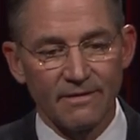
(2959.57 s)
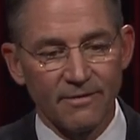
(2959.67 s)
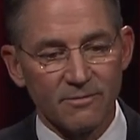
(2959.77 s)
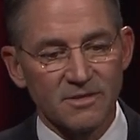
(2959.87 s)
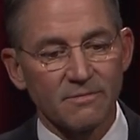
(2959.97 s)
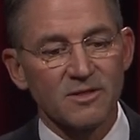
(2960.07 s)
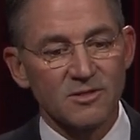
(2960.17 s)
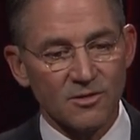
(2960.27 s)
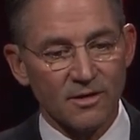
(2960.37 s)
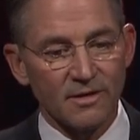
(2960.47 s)
there was some
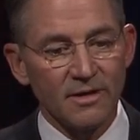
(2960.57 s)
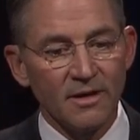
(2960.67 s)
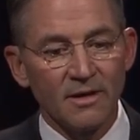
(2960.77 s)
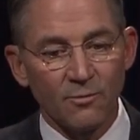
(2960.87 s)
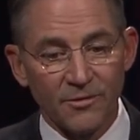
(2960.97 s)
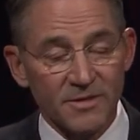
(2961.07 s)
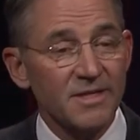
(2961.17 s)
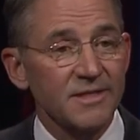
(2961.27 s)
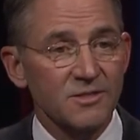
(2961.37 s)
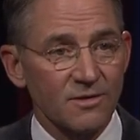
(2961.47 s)
concern with the
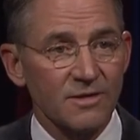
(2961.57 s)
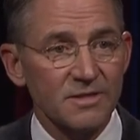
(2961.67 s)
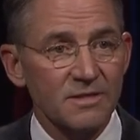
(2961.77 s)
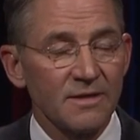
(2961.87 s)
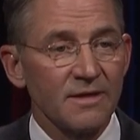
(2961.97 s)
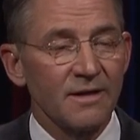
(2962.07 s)
state's attorneys,